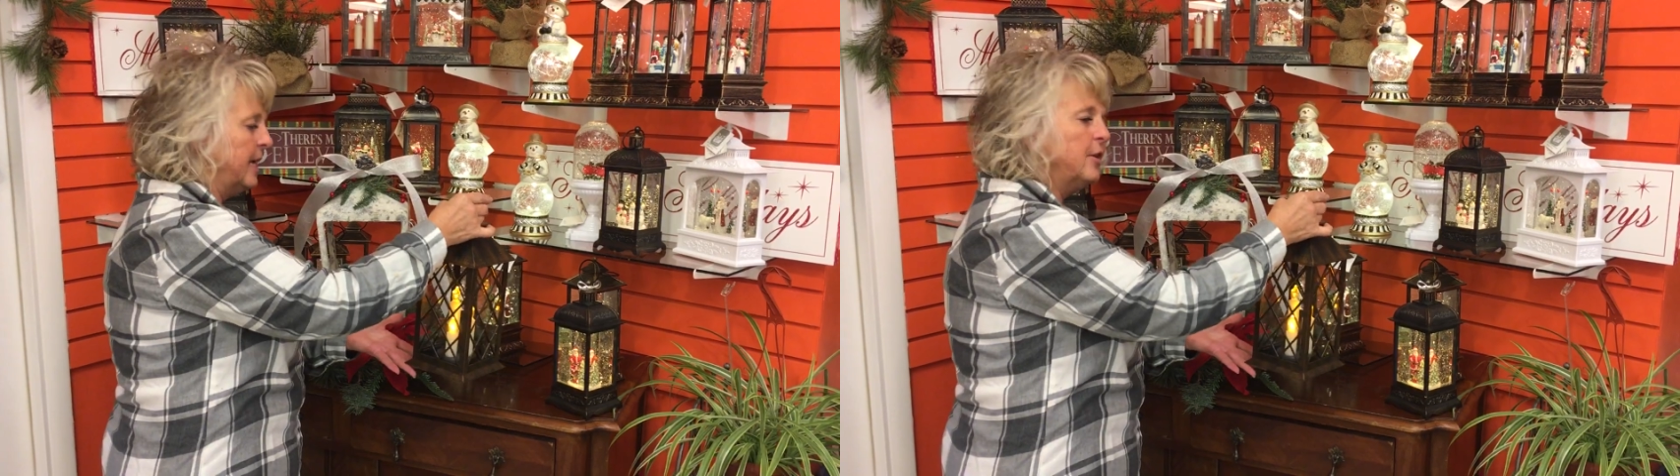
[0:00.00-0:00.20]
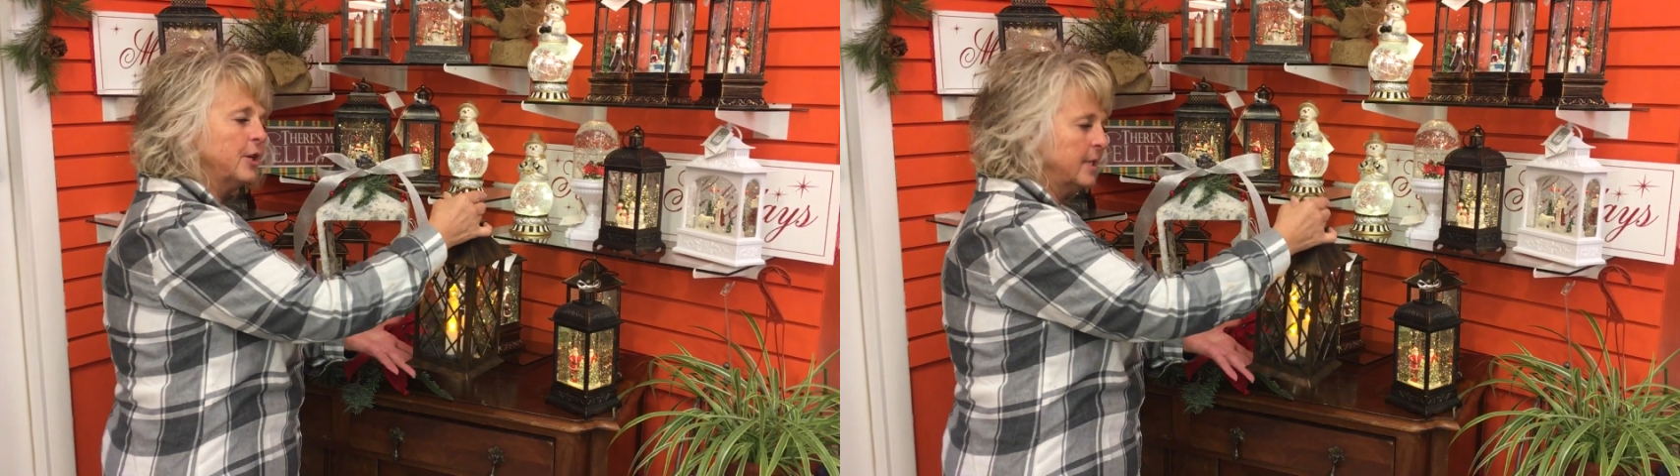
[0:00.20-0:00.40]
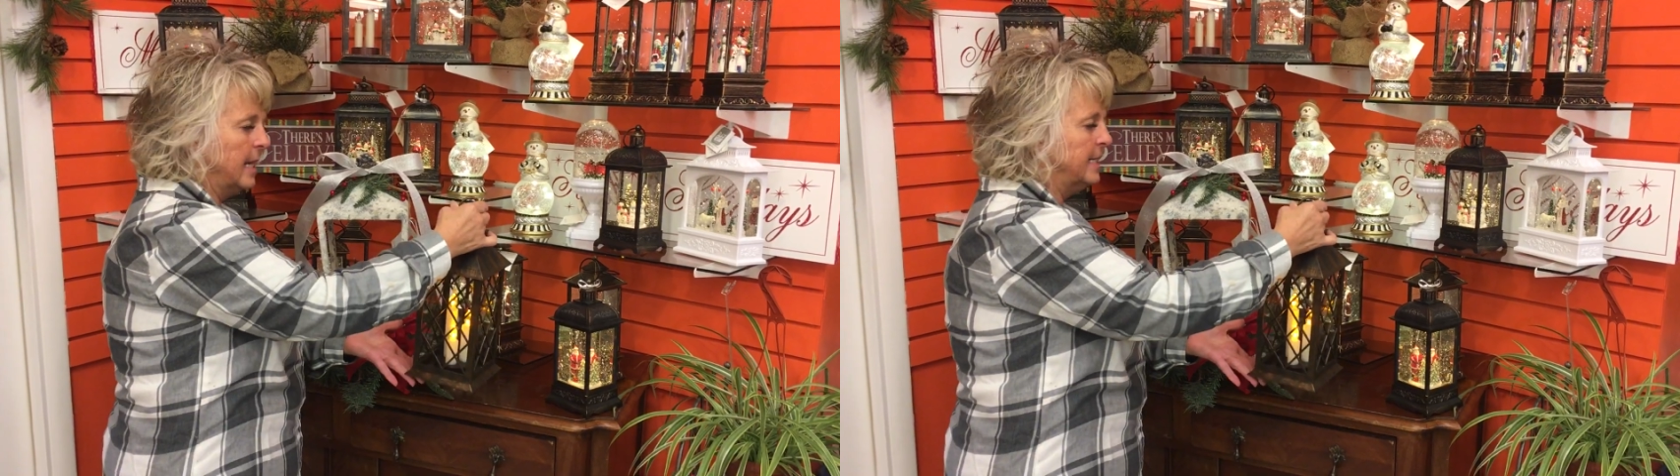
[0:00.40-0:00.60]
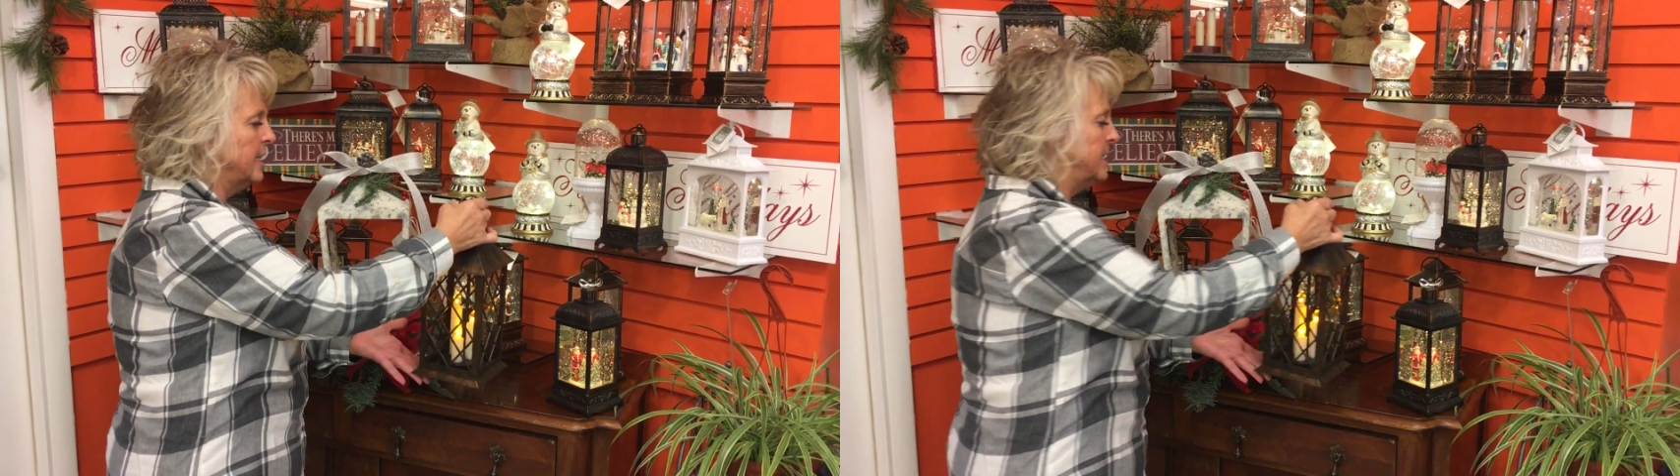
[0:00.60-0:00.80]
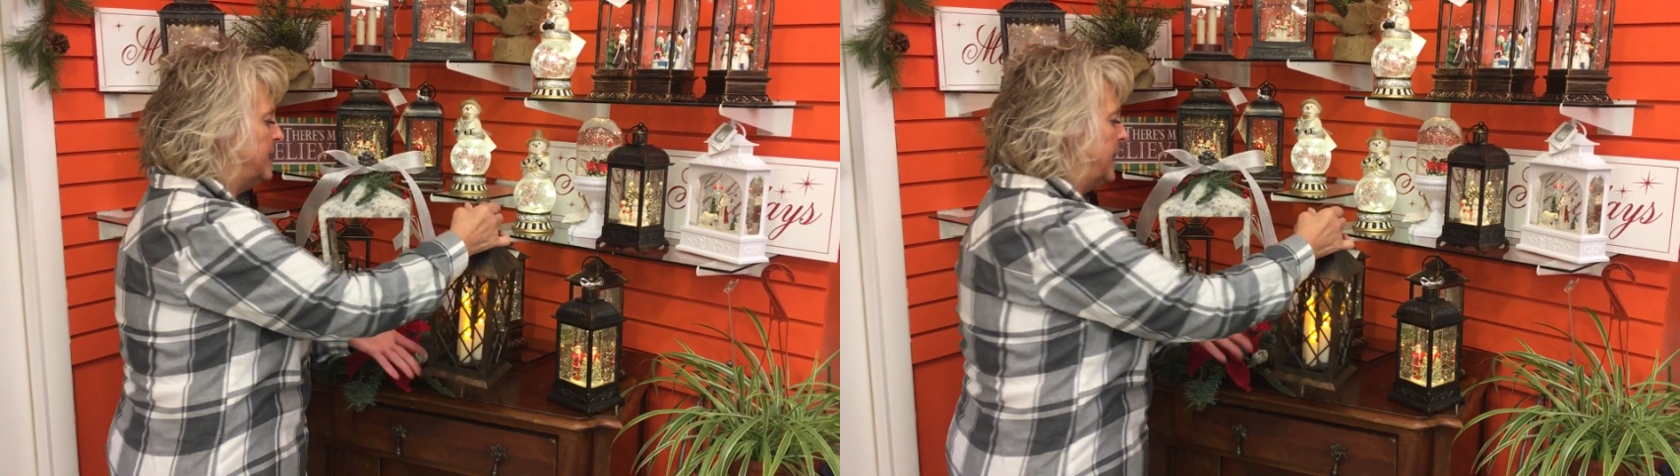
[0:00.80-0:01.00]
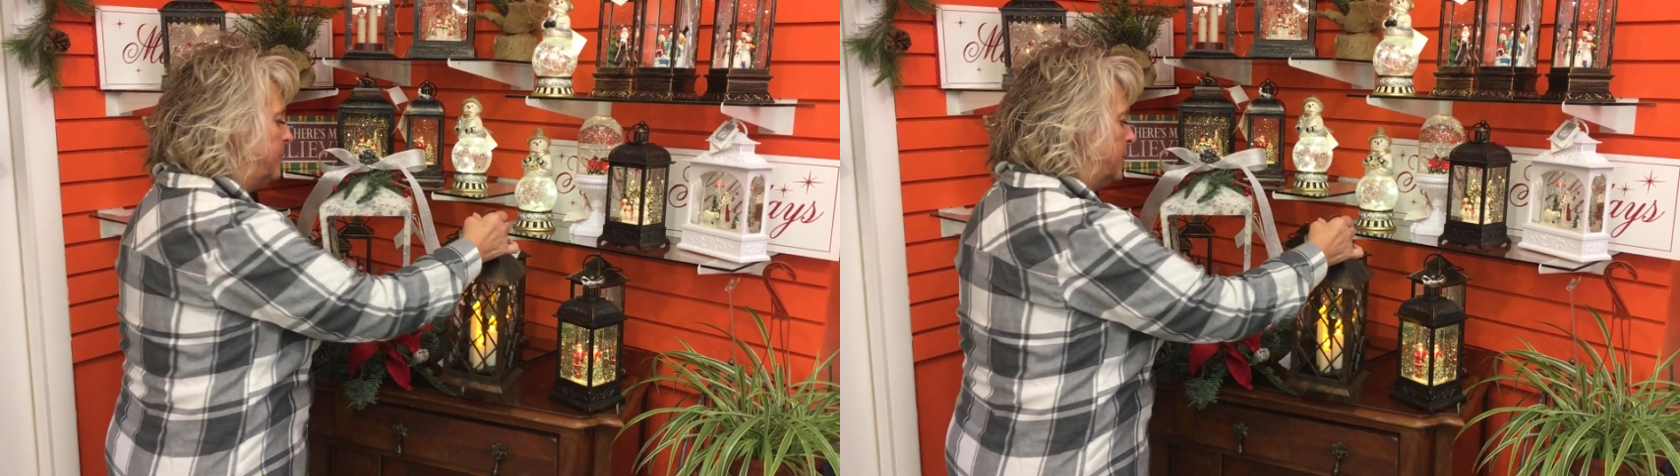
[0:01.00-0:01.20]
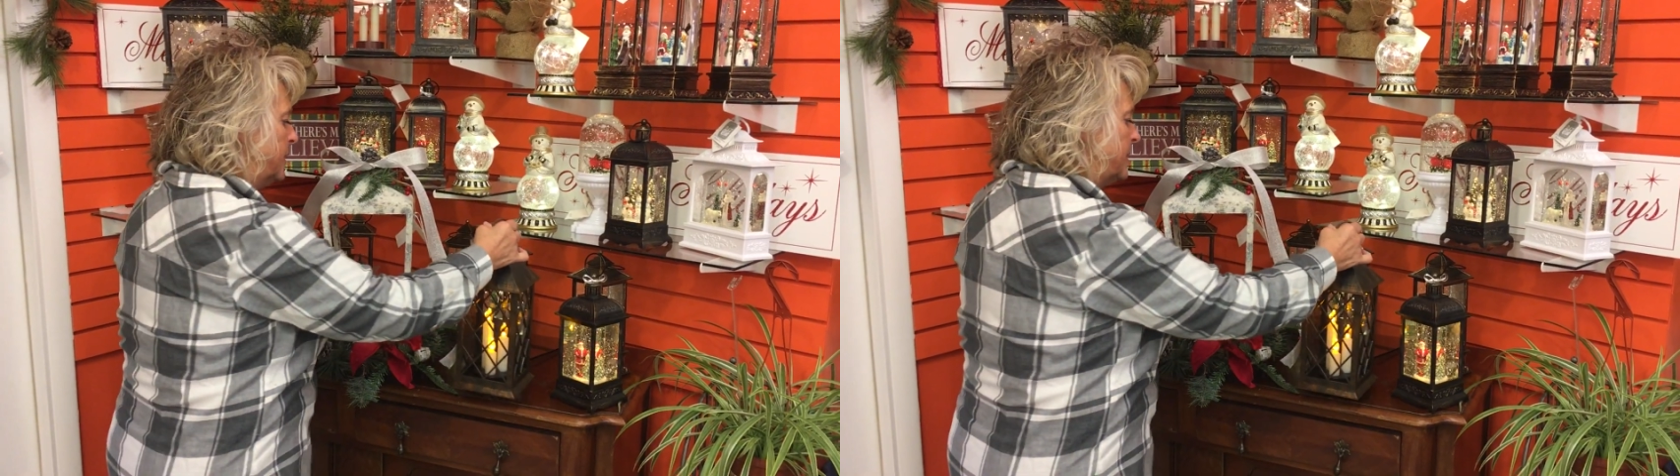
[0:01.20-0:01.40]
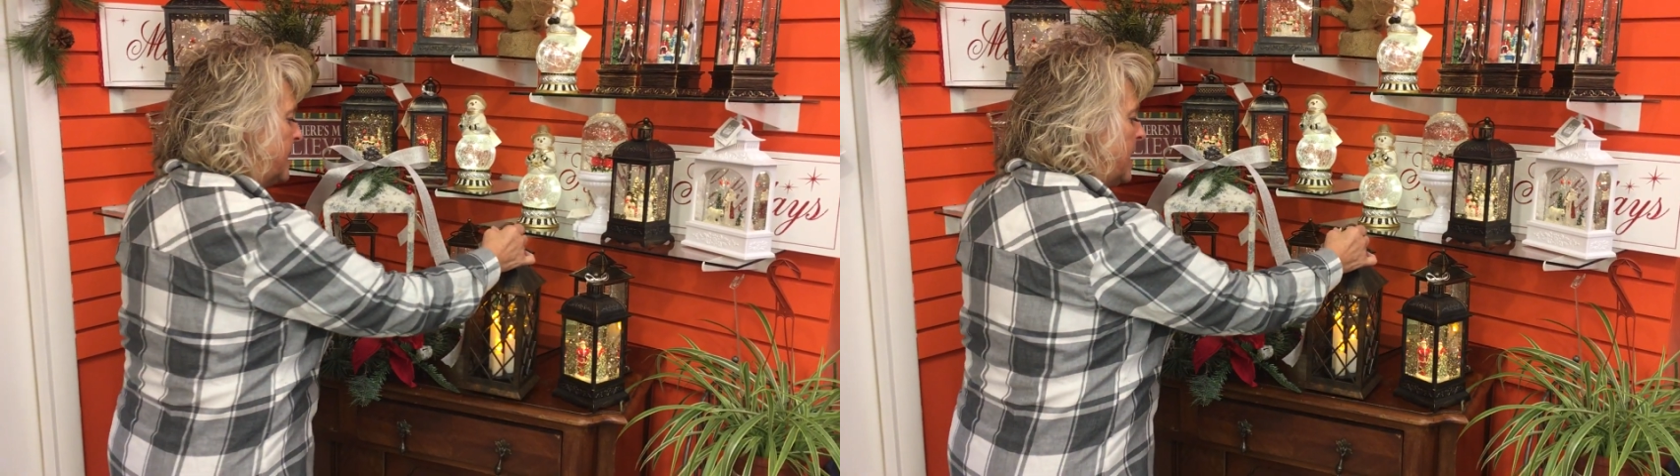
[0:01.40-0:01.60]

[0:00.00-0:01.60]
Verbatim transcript: They look nice on tables.